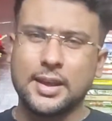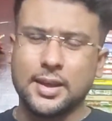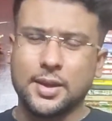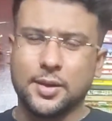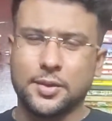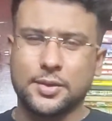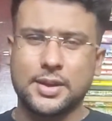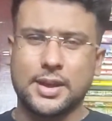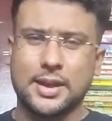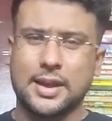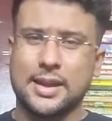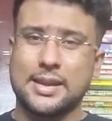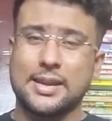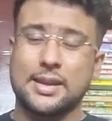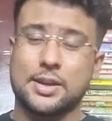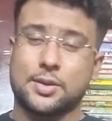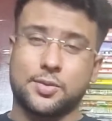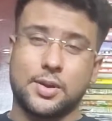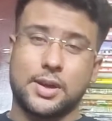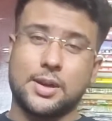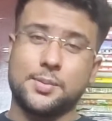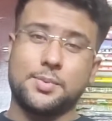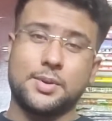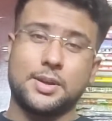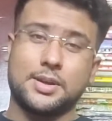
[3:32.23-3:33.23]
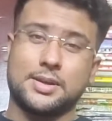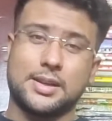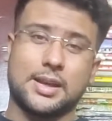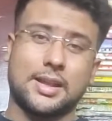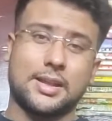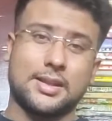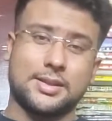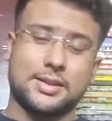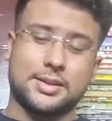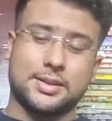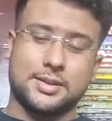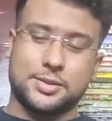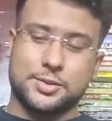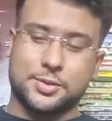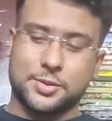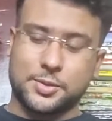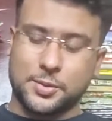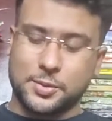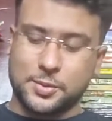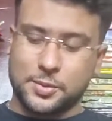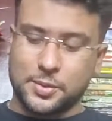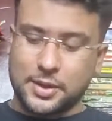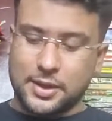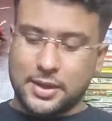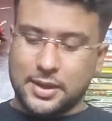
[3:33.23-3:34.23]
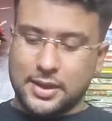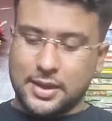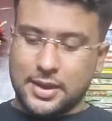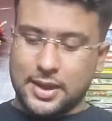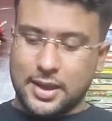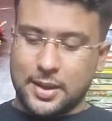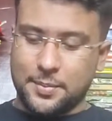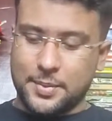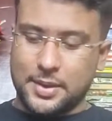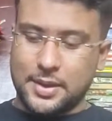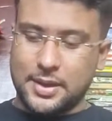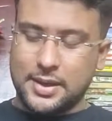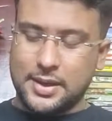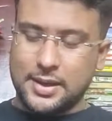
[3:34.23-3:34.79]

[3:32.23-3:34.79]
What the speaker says: Okay, incredibly talented. So I